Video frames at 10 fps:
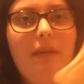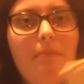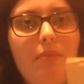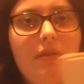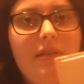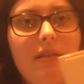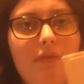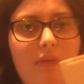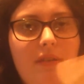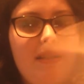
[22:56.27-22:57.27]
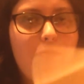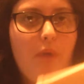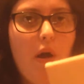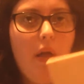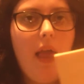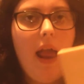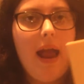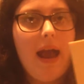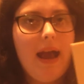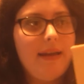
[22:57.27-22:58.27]
because it's very small,
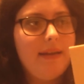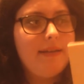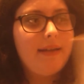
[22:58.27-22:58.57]
and